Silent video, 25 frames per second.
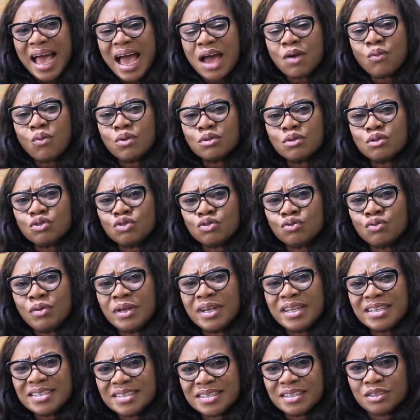I want to
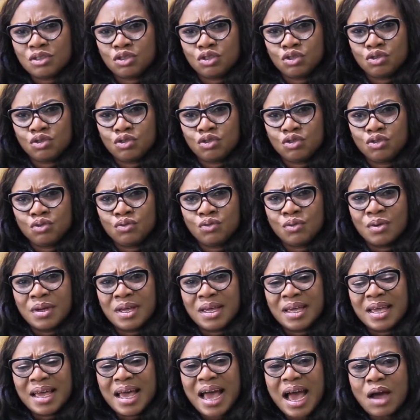listen to you.
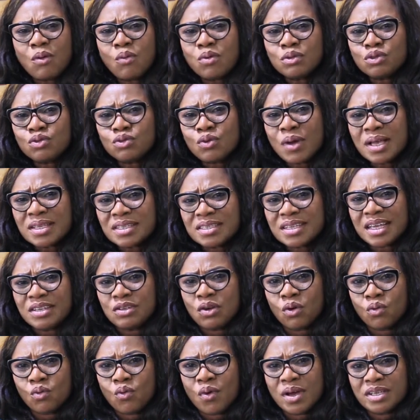I want to answer
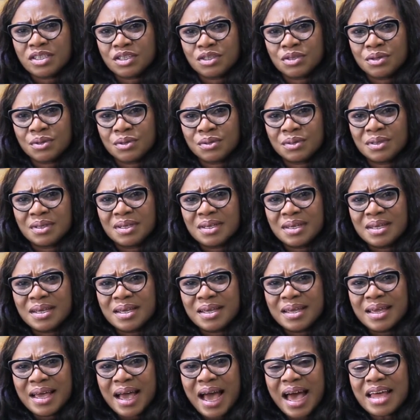your question.
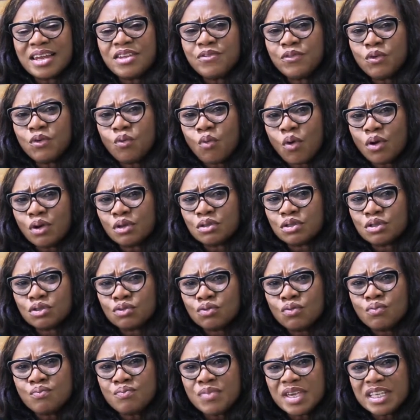And if you want us
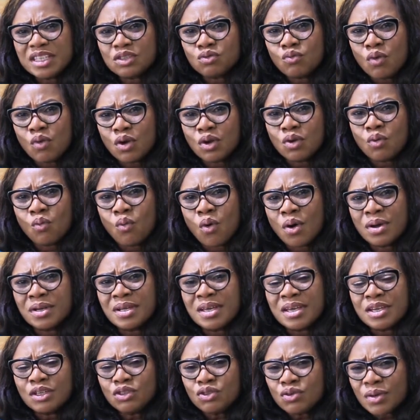to meet one-on-one,
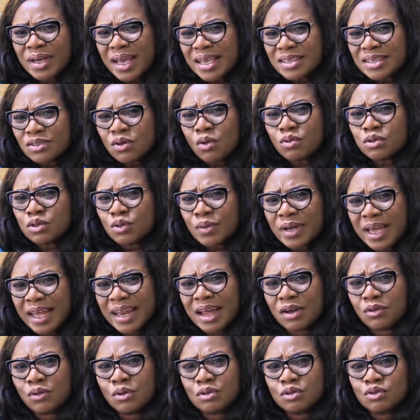you can also get
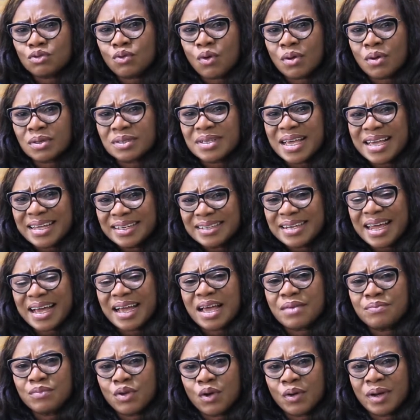across to us. That
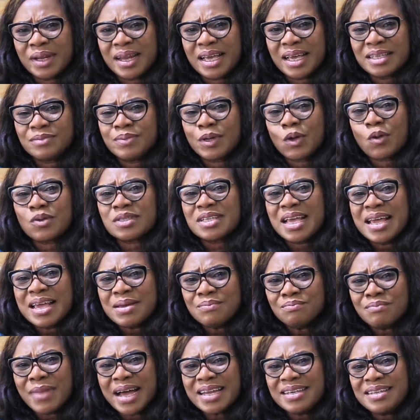can be organized, because
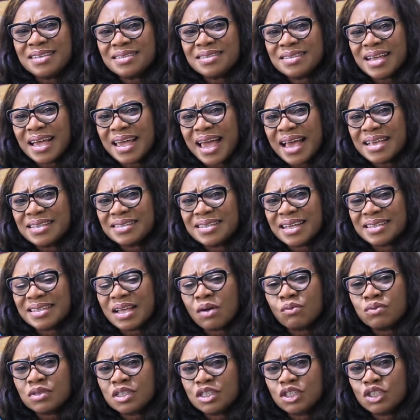my desire is that
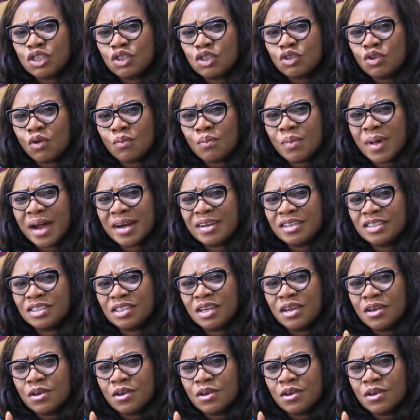I will see your marriage